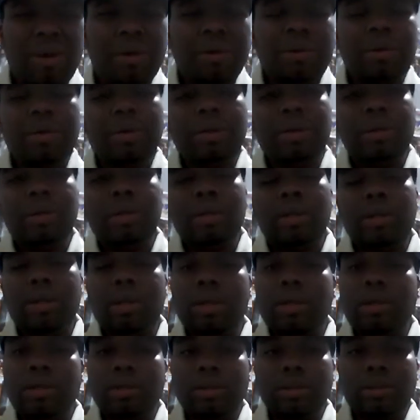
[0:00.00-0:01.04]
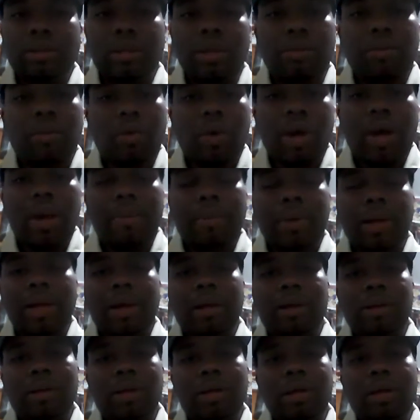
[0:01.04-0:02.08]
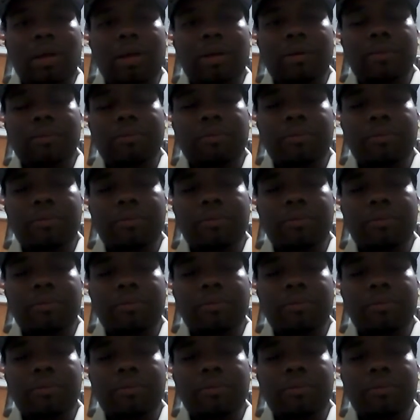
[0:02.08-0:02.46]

Father of the Year or some crap like that.